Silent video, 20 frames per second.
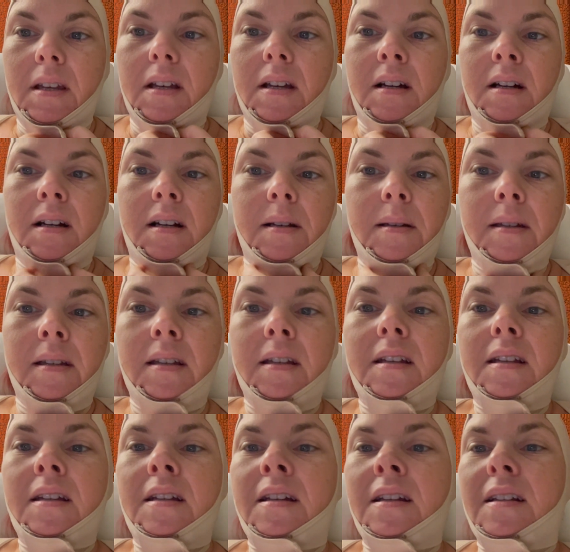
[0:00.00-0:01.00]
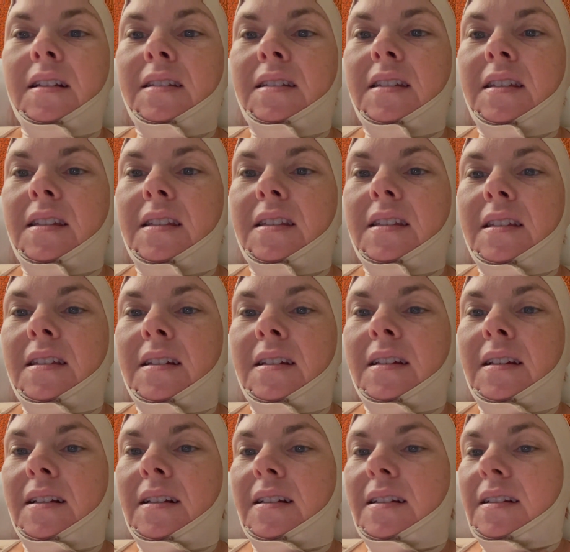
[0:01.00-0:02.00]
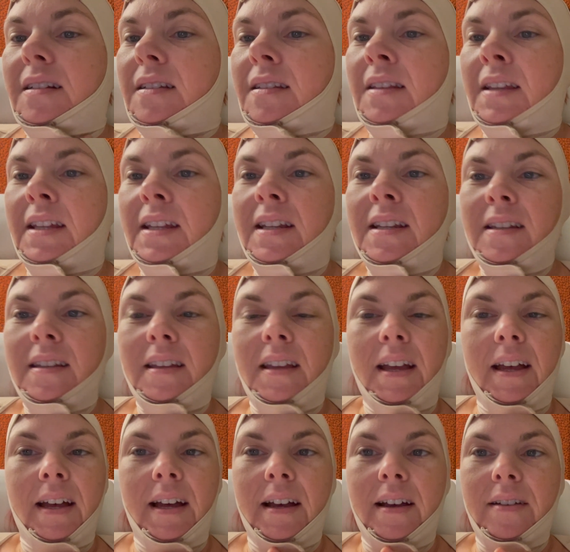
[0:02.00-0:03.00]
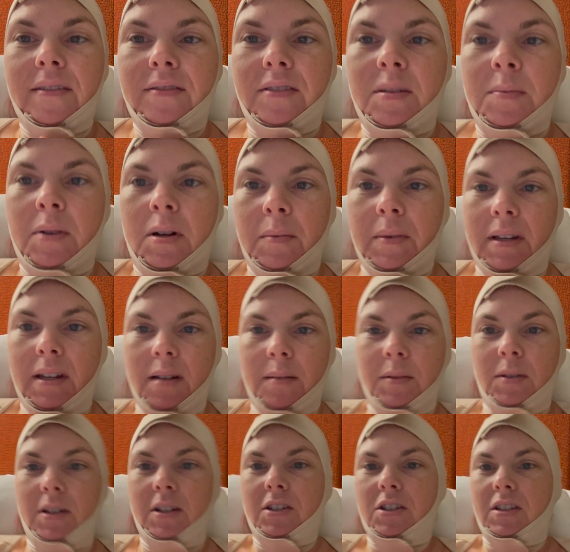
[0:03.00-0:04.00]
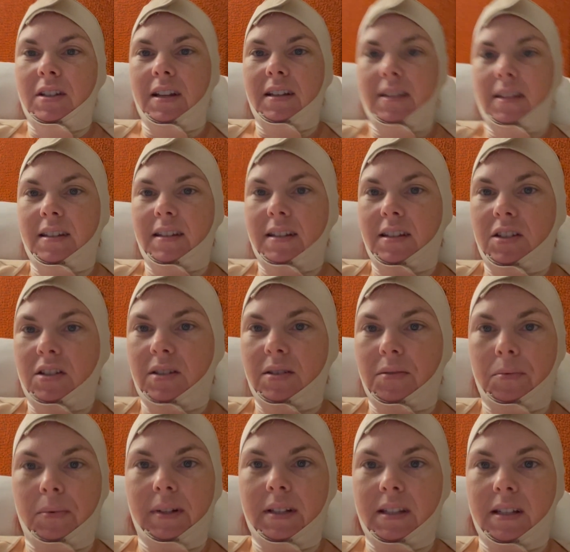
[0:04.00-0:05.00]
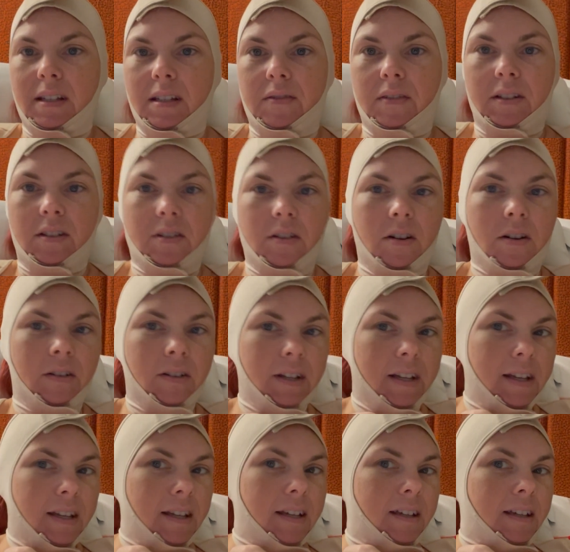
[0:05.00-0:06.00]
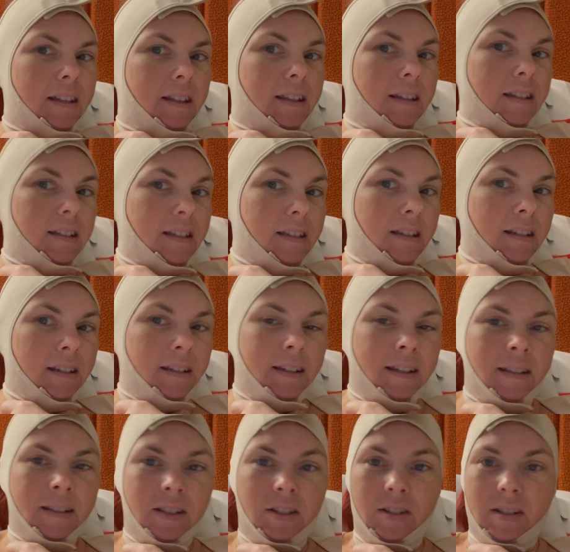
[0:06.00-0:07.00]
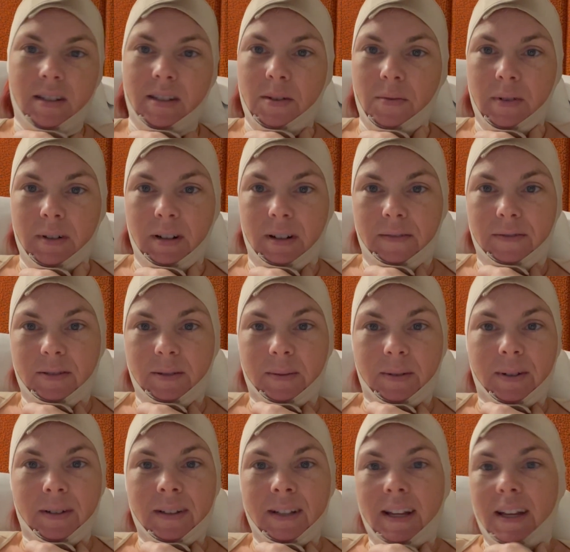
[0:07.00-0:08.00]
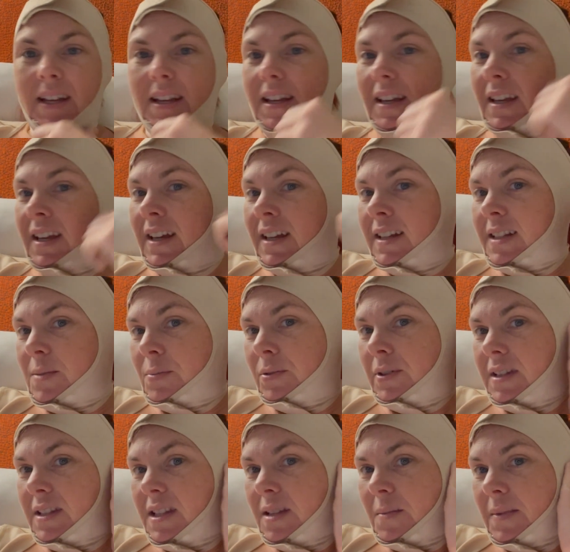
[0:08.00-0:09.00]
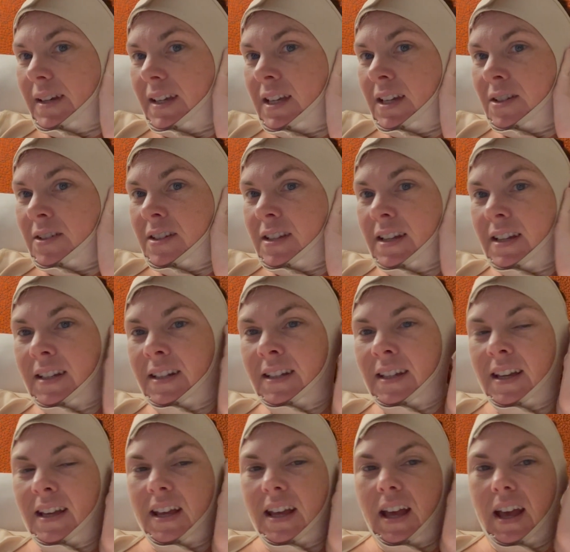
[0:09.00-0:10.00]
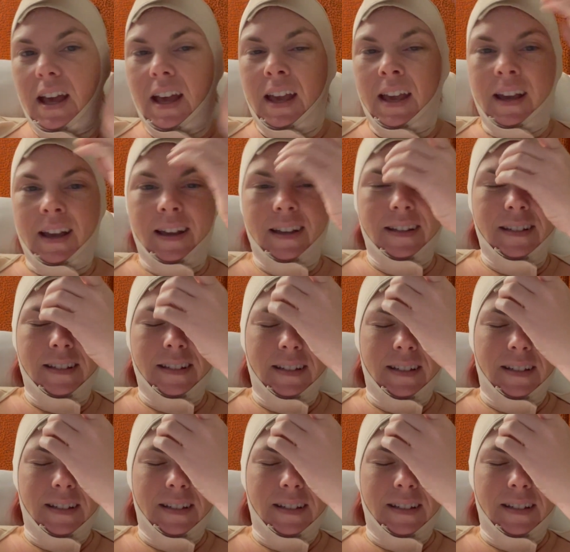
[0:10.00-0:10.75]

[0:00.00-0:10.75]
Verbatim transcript: uh, it's, they didn't have small, medium, large sizes. It's just one size fits all. And this, it's just so uncomfortable, and it's pressing my ears on. And